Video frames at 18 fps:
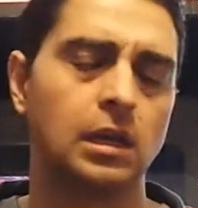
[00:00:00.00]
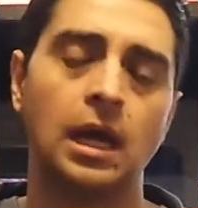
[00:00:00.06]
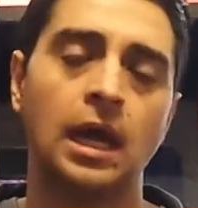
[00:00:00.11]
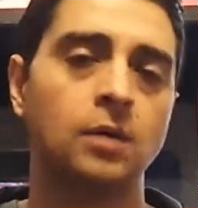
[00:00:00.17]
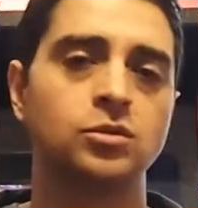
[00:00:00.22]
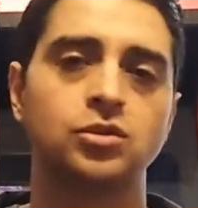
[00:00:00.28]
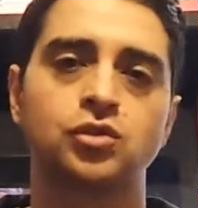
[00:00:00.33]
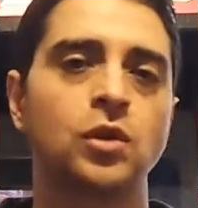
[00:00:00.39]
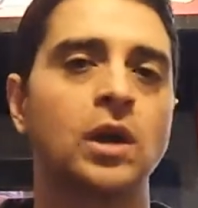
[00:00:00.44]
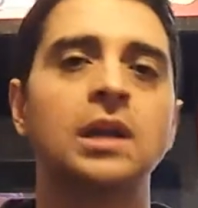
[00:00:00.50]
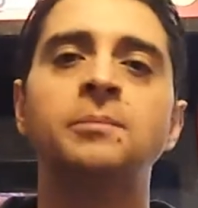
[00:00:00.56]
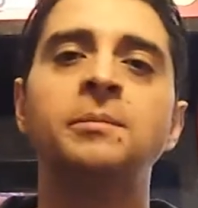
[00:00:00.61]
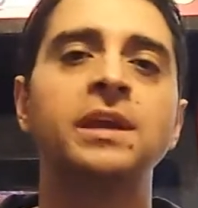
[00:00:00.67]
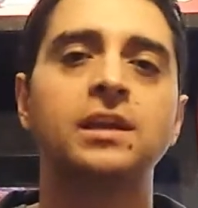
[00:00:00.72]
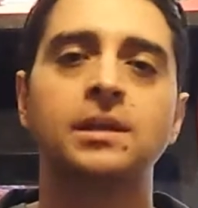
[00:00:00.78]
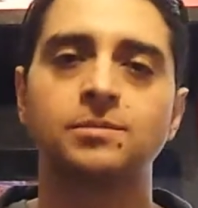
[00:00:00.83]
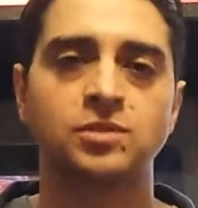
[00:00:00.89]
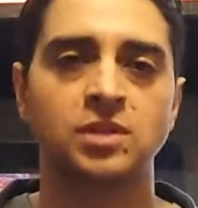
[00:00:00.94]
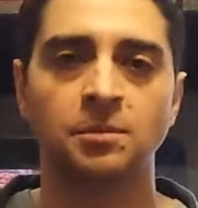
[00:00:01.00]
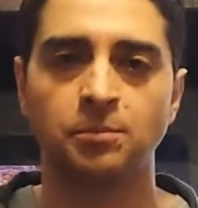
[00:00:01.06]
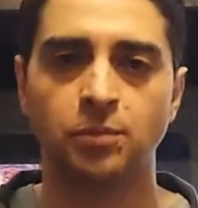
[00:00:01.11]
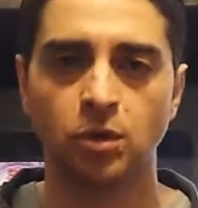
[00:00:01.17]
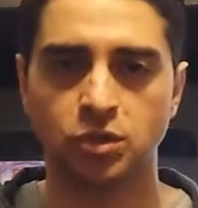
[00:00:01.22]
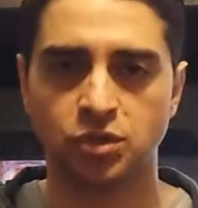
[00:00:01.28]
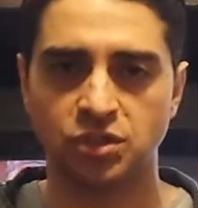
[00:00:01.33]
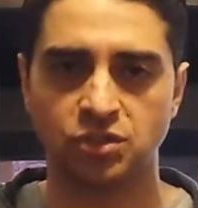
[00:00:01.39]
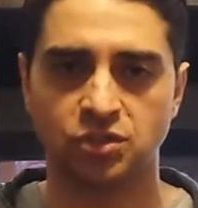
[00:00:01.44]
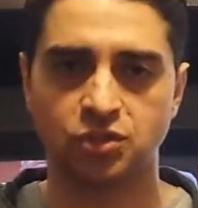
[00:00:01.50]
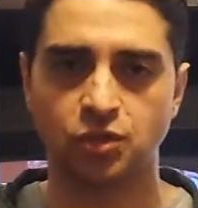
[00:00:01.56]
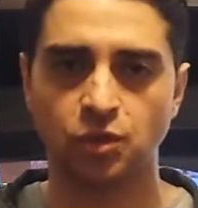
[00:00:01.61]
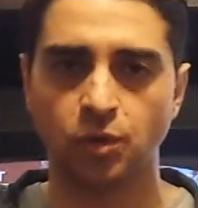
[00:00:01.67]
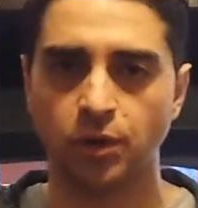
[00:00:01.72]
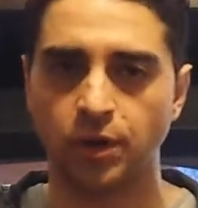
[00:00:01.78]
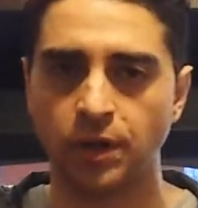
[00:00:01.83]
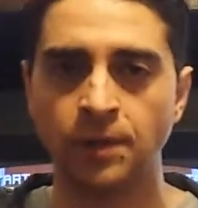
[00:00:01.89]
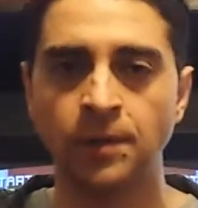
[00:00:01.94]
I was trying to make up some bullshit
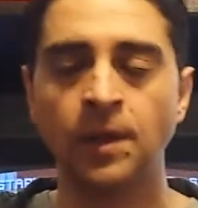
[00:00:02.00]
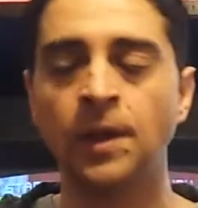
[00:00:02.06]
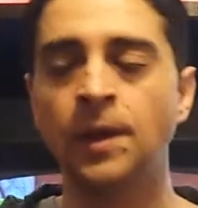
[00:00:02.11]
story.